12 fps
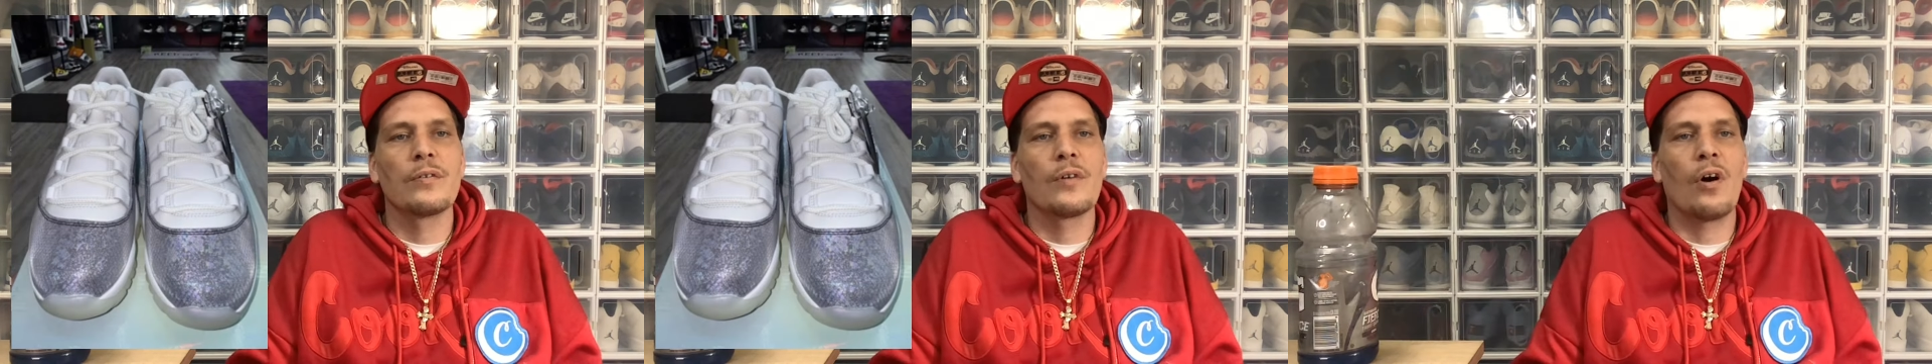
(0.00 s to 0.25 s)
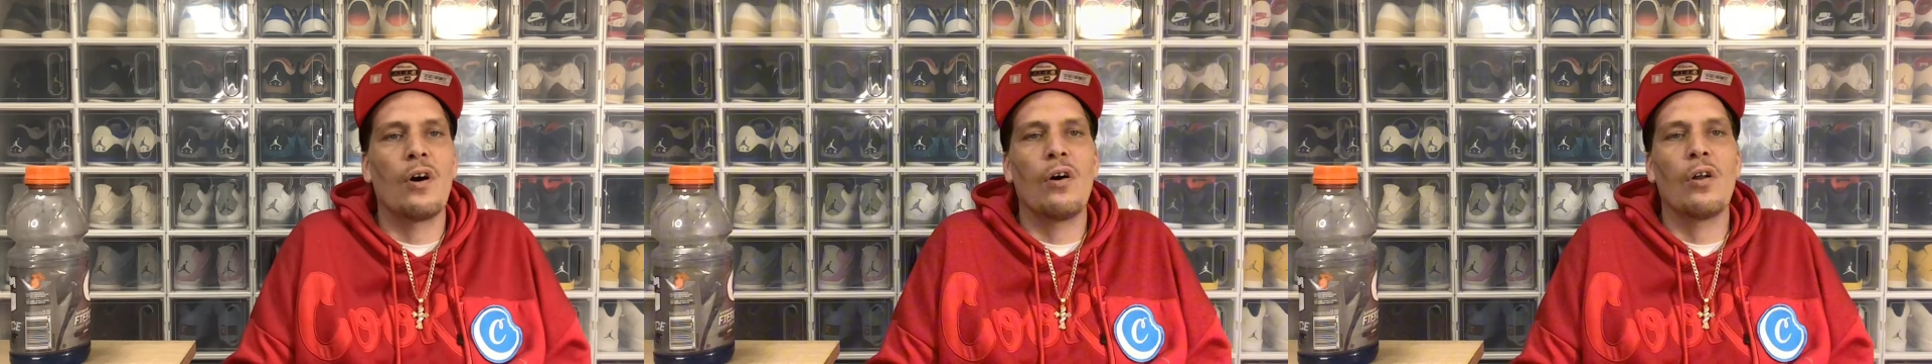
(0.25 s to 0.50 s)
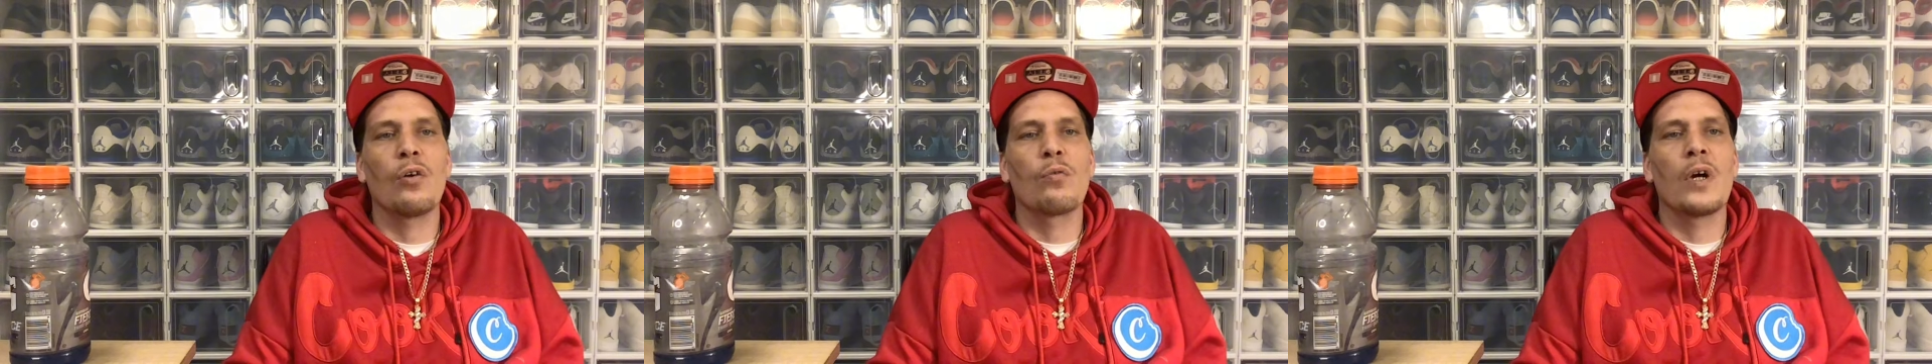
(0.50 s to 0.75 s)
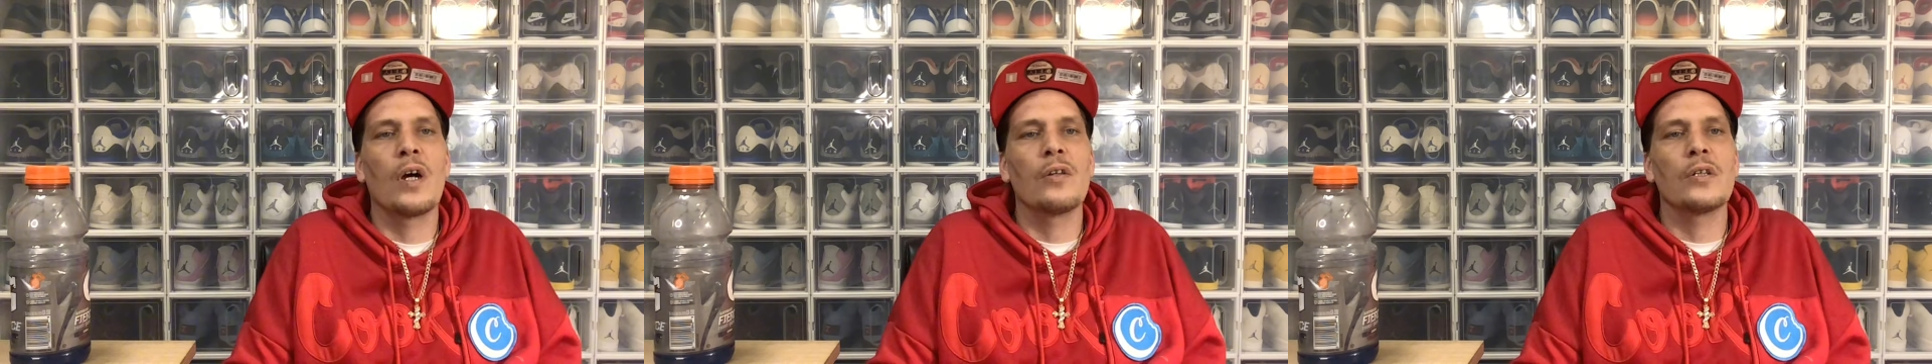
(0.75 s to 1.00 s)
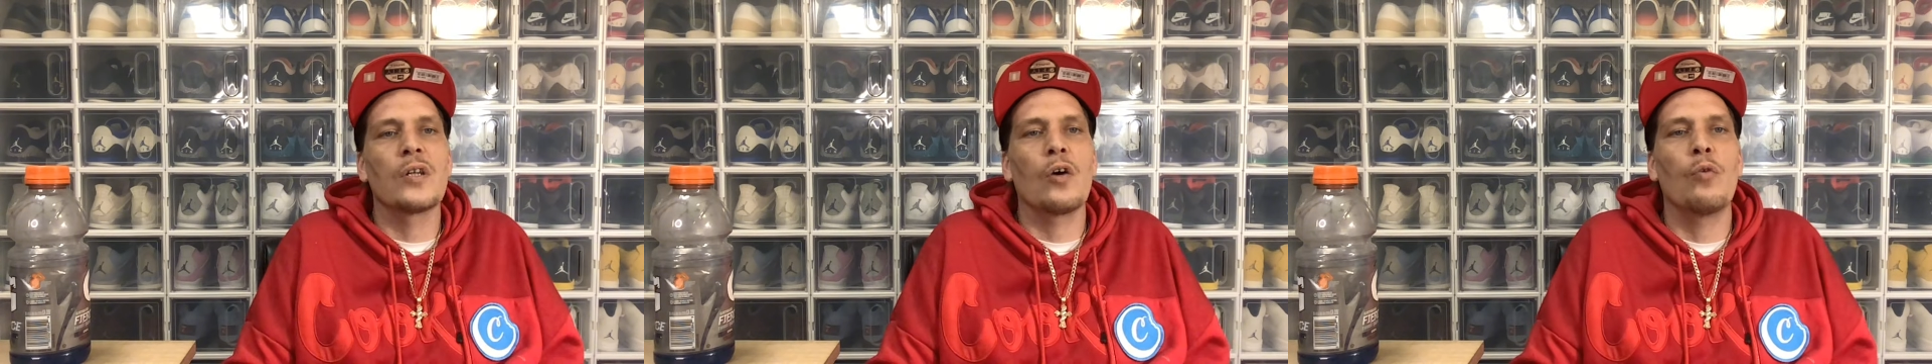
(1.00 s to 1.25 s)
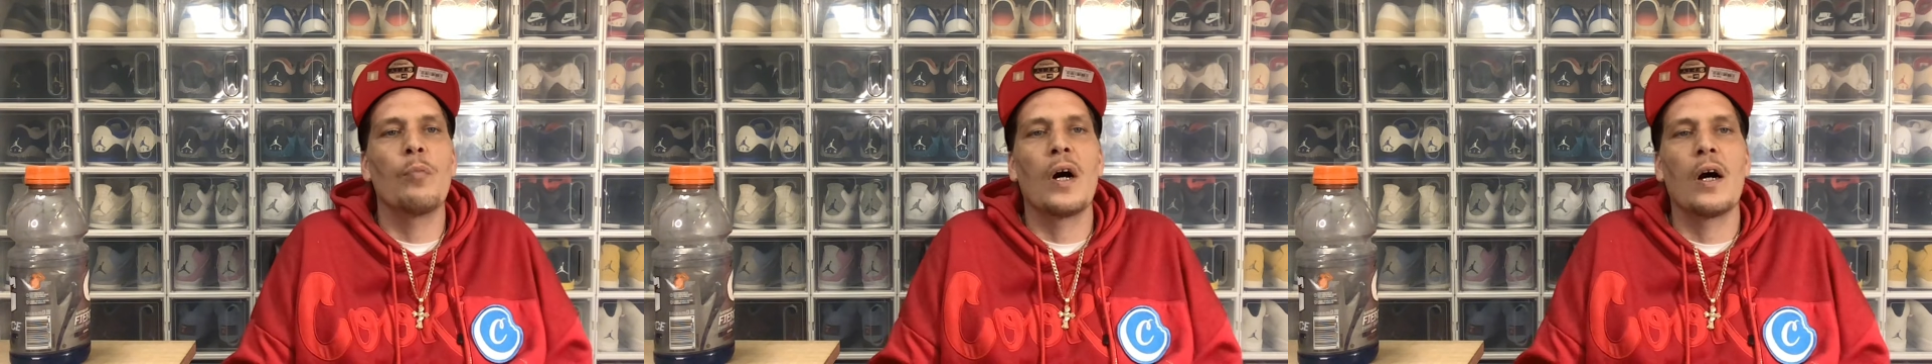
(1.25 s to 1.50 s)
all around the toe
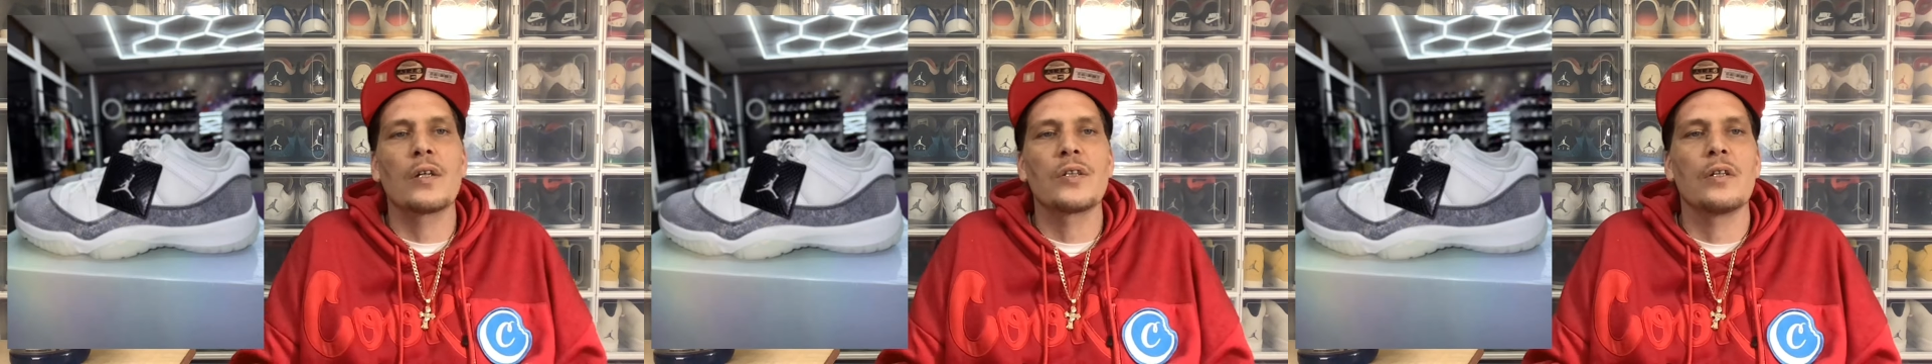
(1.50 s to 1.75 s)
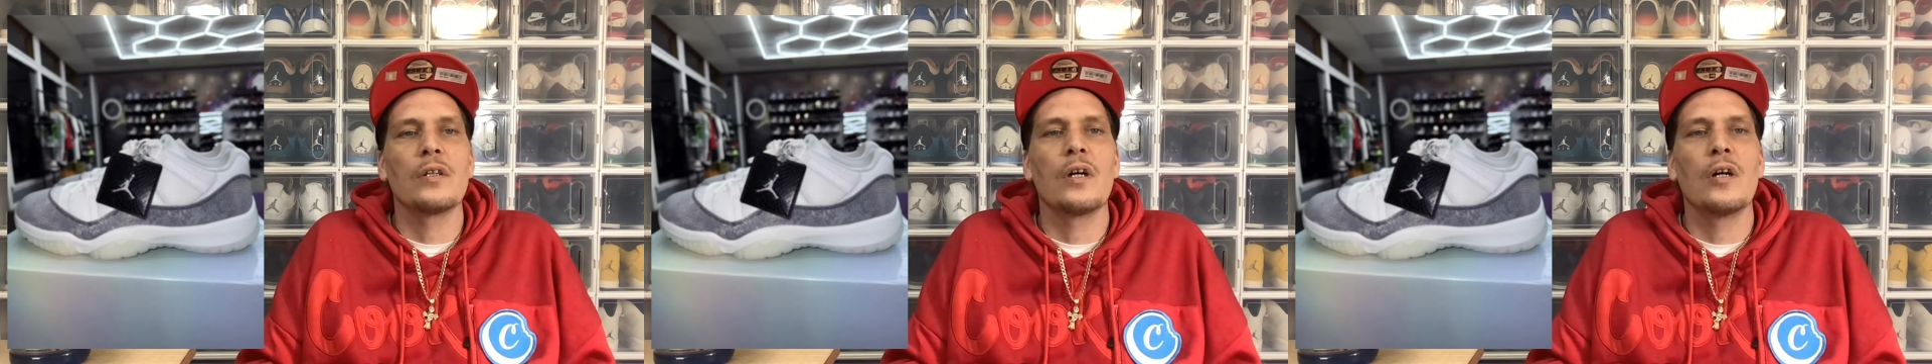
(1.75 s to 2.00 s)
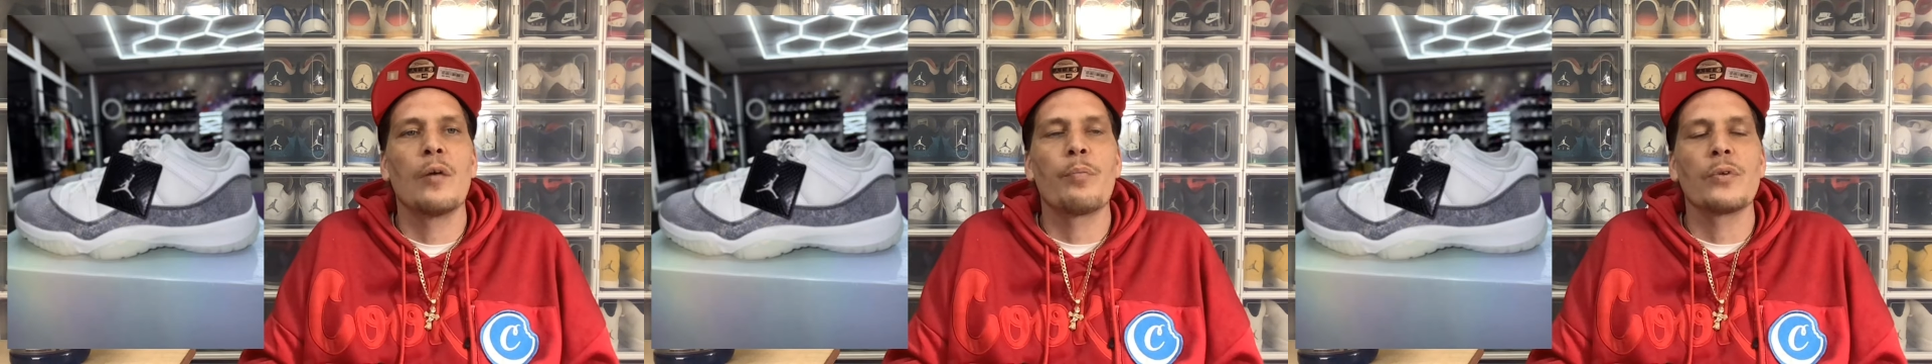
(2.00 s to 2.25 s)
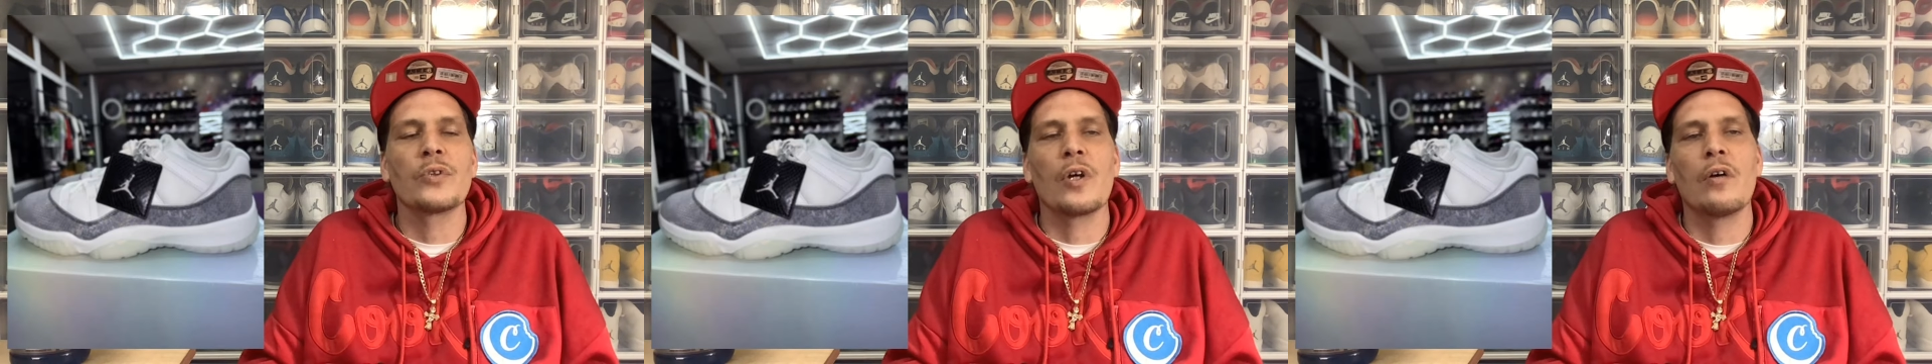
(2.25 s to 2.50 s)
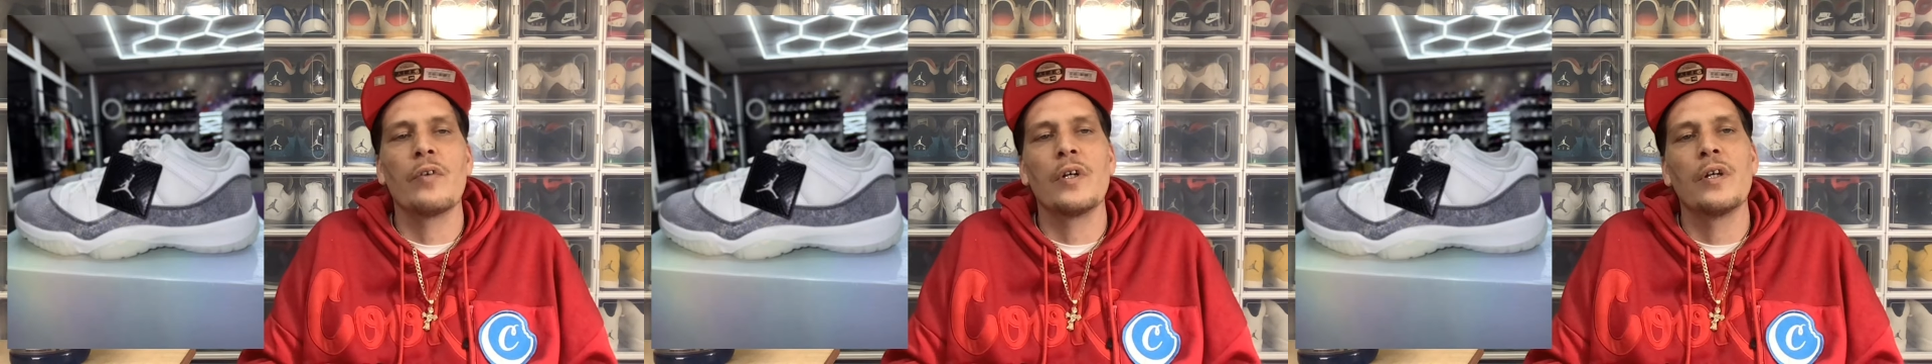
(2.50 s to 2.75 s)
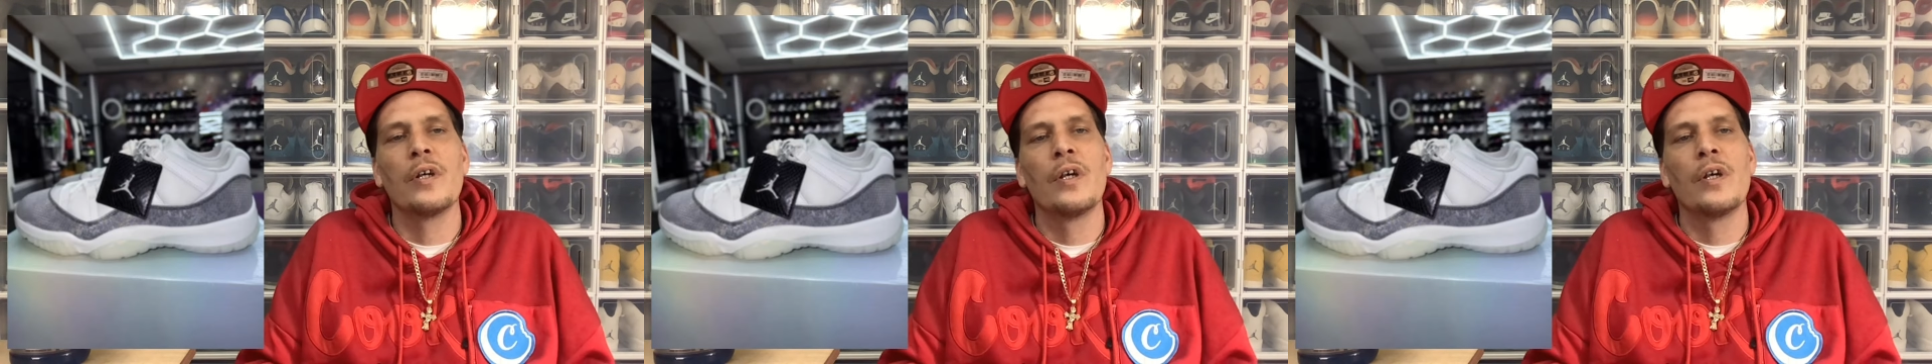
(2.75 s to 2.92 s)
box and the uppers of it.